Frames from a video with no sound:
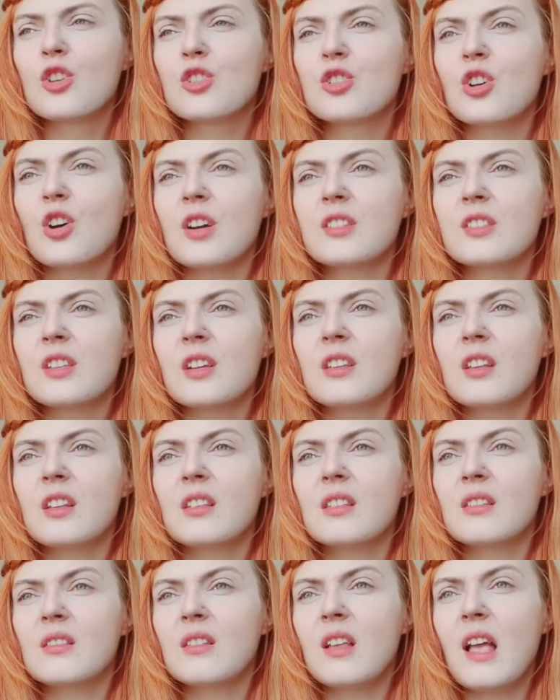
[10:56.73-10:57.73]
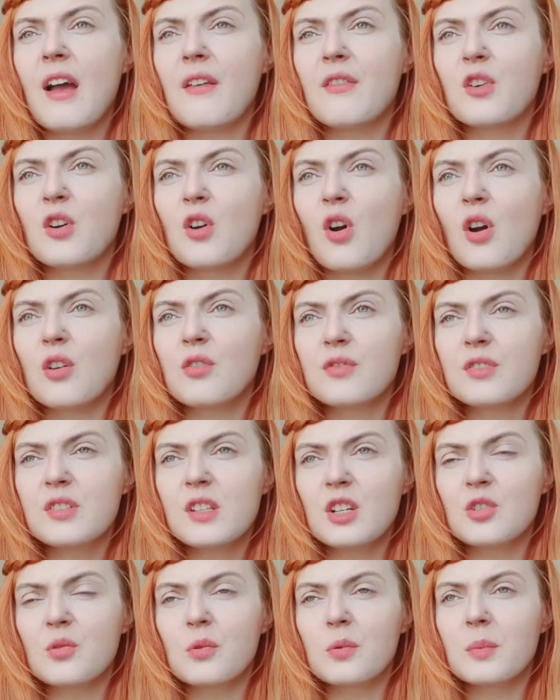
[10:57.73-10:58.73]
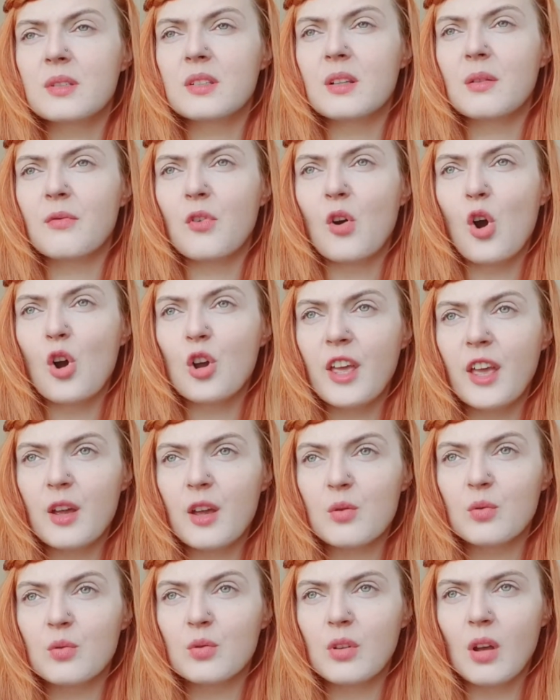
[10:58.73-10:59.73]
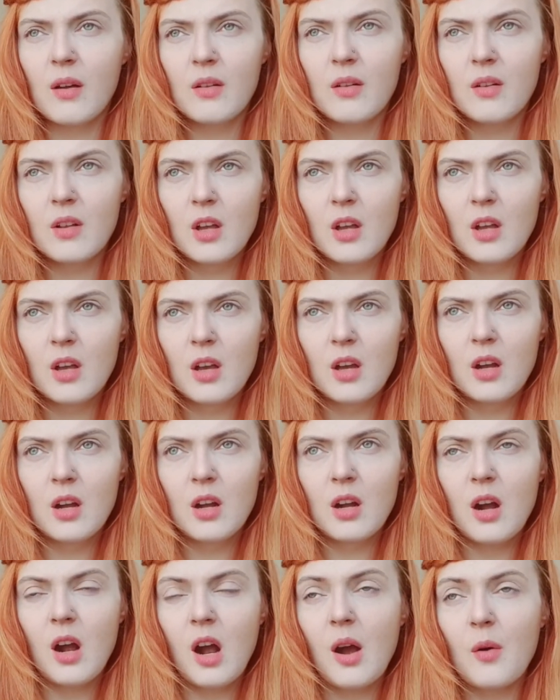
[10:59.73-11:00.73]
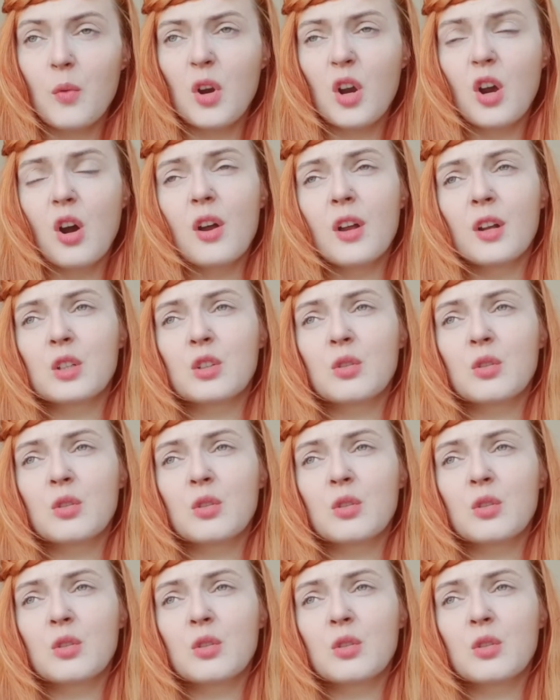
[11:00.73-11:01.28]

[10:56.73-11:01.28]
So I started having a conversation with myself. Okay, Ruta, are we going